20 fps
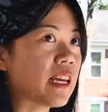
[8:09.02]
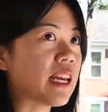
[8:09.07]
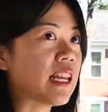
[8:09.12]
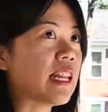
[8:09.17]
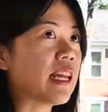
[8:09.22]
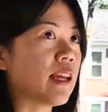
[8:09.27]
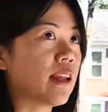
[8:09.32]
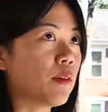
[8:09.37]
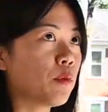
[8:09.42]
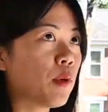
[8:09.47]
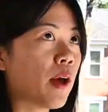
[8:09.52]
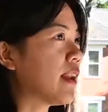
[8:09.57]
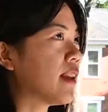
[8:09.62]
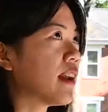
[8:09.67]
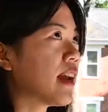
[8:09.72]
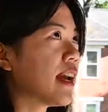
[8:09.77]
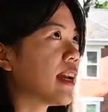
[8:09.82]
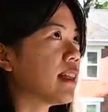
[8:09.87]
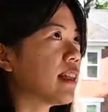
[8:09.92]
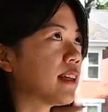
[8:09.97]
in it at
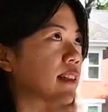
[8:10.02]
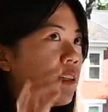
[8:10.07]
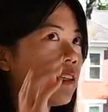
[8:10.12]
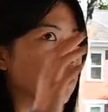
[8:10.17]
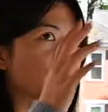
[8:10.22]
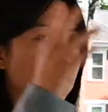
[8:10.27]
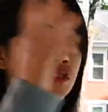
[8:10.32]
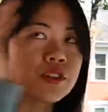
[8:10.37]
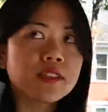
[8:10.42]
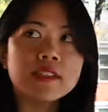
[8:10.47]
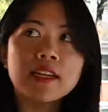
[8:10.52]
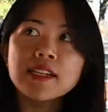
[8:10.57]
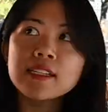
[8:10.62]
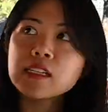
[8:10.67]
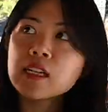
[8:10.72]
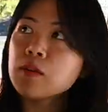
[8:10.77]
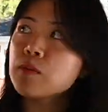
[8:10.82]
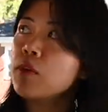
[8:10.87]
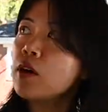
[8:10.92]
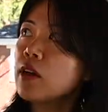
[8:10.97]
night, like these string lights
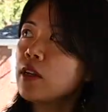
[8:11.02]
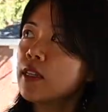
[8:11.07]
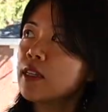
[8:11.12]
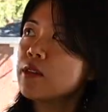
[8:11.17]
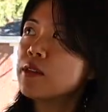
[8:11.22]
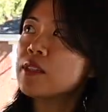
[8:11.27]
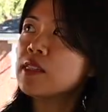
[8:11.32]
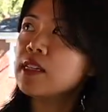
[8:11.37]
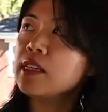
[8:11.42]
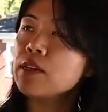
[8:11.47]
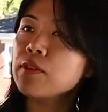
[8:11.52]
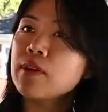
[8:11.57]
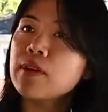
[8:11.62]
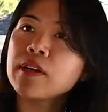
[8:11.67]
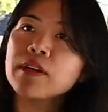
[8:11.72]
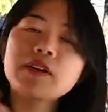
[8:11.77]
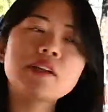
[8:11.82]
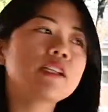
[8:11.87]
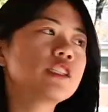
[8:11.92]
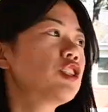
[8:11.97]
come on that you see around
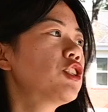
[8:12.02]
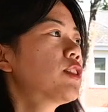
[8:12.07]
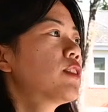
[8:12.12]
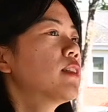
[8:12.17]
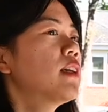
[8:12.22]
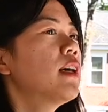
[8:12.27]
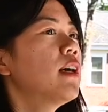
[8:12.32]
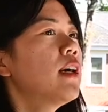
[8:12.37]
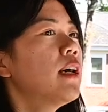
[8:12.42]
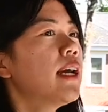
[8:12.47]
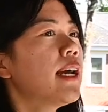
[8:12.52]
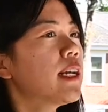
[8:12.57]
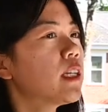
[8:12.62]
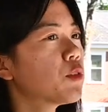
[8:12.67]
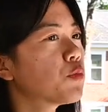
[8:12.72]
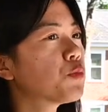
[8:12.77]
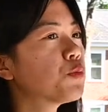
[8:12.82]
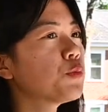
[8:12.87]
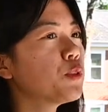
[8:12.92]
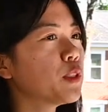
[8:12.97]
here, and it's
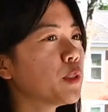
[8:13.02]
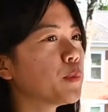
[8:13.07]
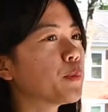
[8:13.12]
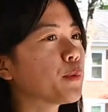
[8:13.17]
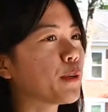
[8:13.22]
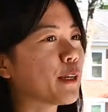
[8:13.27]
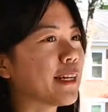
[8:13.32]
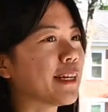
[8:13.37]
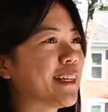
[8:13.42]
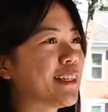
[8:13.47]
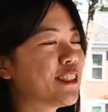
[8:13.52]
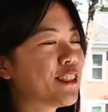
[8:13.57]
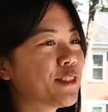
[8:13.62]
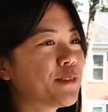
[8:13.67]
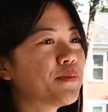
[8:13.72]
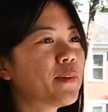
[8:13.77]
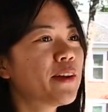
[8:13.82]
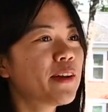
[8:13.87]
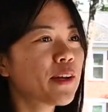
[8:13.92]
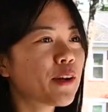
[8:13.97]
really pretty, and it's just
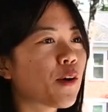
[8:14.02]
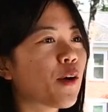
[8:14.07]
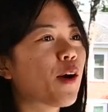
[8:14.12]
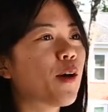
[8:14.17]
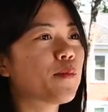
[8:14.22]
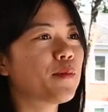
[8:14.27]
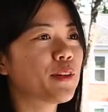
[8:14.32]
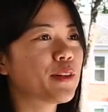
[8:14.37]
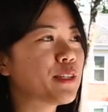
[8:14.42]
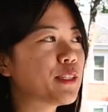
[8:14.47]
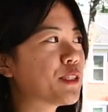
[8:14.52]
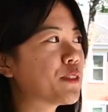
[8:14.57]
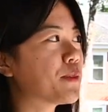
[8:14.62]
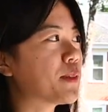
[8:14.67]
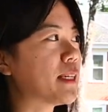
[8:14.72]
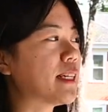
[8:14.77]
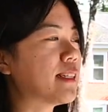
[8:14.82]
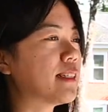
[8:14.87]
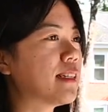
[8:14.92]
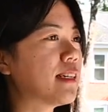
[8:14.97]
very calm, very
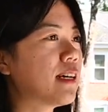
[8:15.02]
serene.